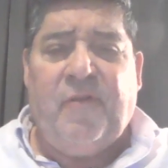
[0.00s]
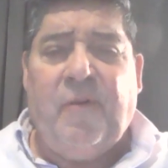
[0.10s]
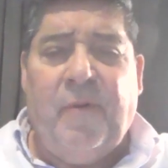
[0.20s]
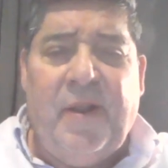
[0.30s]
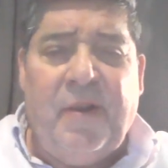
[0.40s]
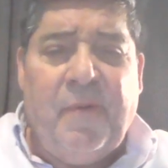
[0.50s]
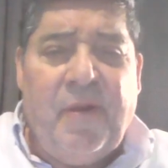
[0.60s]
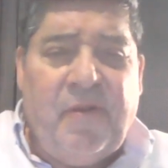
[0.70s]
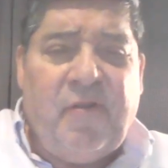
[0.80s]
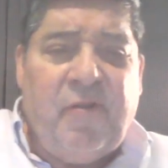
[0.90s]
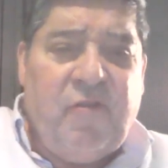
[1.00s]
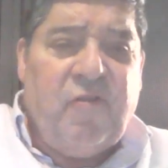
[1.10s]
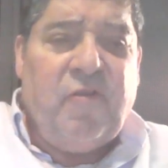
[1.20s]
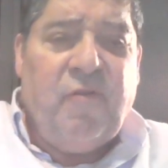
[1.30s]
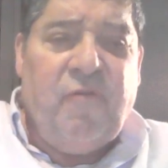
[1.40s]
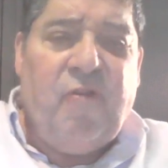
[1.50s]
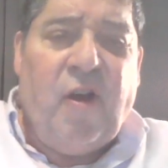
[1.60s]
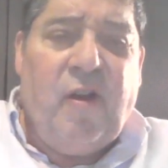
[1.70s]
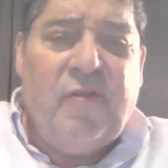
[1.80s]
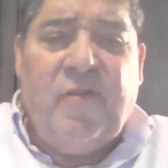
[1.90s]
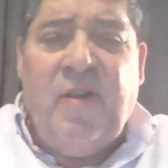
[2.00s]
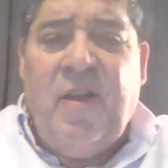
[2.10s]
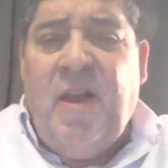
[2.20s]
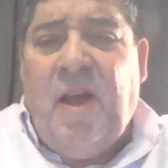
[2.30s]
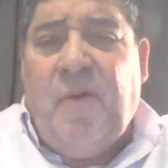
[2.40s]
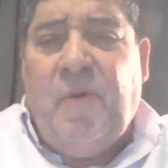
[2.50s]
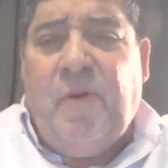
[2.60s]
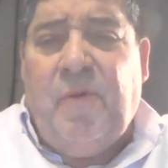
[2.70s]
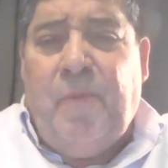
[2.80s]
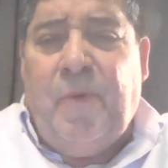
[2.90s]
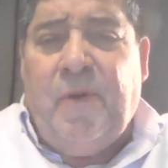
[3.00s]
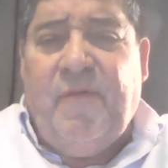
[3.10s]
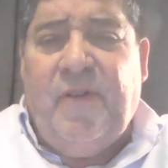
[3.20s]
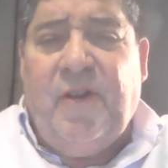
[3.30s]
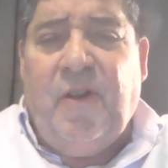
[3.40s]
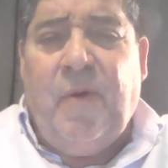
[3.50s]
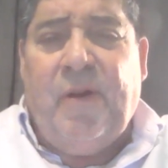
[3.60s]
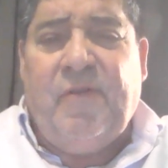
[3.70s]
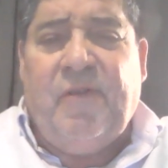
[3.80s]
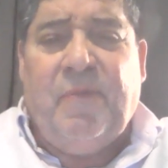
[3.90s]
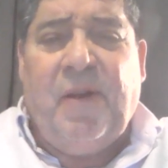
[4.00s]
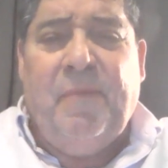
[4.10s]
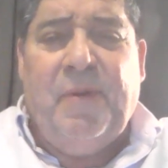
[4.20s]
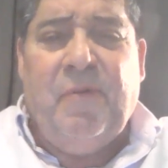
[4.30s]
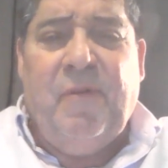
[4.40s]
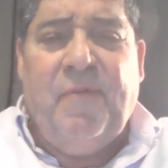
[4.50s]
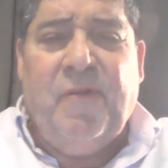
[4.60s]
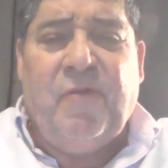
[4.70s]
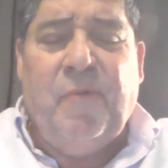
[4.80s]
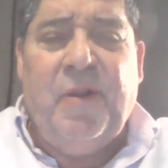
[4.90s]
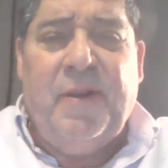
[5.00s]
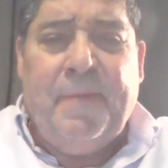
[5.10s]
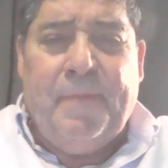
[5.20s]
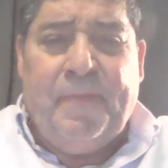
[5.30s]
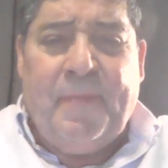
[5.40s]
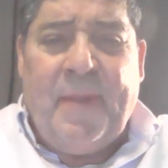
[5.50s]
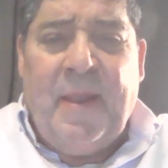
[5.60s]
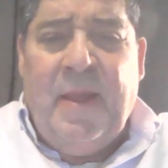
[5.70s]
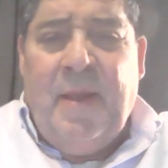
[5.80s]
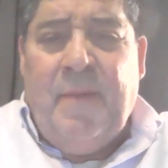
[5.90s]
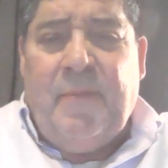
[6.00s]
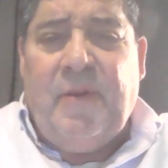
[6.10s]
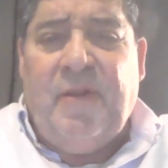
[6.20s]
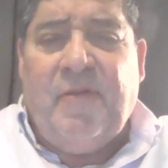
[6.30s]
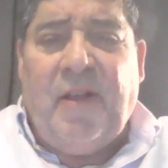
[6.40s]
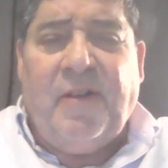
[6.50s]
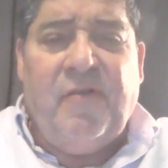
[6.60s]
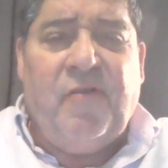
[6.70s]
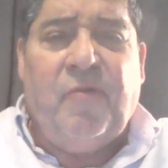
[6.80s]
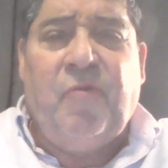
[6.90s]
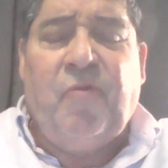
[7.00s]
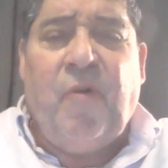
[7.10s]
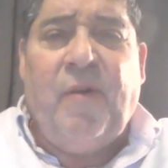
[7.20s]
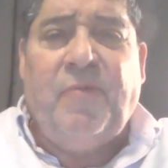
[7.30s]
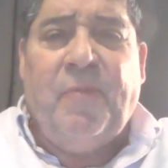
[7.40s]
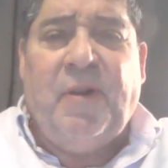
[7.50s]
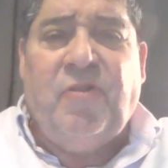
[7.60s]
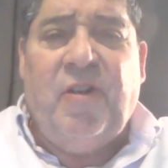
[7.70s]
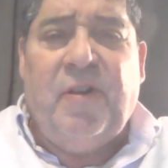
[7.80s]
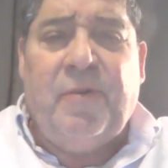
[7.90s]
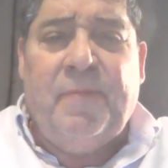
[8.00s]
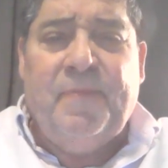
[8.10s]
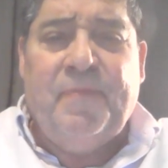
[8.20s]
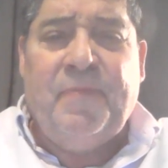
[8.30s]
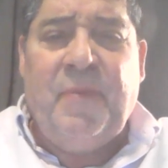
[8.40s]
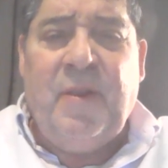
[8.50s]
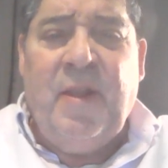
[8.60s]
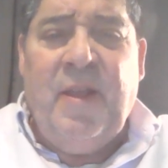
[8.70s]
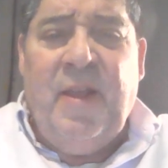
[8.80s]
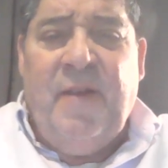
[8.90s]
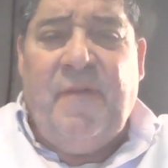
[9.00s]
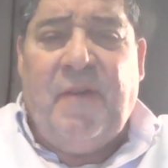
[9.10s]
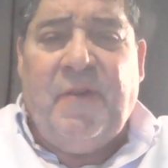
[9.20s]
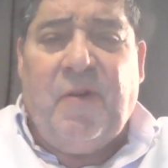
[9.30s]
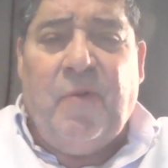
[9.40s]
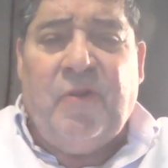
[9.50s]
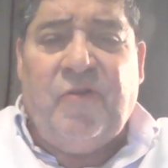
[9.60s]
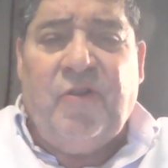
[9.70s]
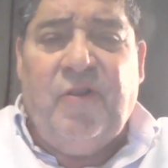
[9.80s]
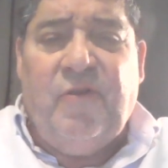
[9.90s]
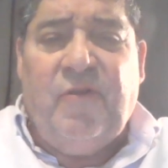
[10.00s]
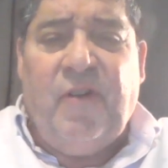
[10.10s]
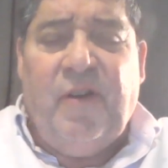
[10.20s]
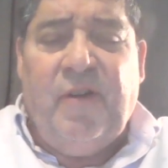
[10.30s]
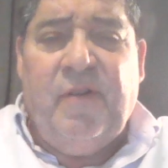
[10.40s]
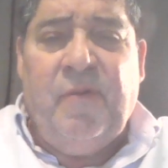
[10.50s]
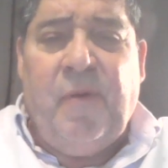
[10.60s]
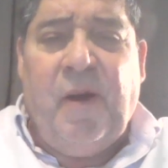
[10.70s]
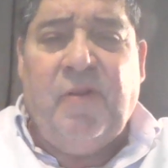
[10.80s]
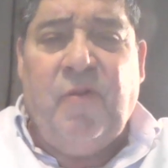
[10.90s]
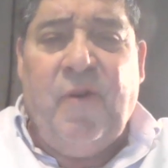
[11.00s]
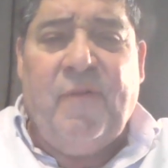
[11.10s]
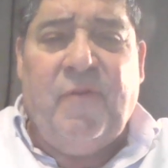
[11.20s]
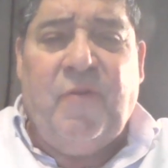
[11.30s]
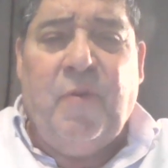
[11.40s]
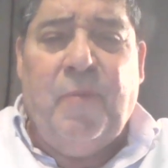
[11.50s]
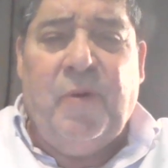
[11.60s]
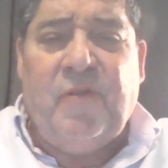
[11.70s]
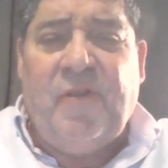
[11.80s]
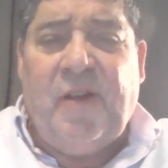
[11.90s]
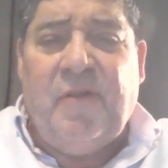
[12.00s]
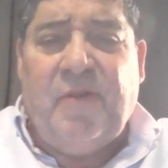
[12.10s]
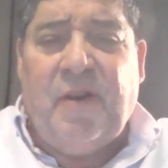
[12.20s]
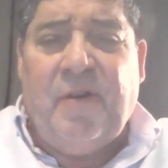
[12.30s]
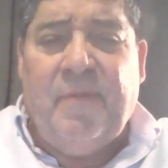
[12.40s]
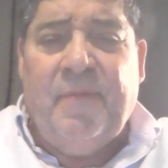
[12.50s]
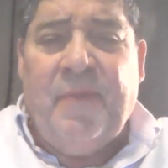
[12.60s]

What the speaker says: So anyway, this is just some thoughts. I will put a video out sometime middle of this week. Please like and subscribe to my channel. If you have any questions, I do have a few books out there.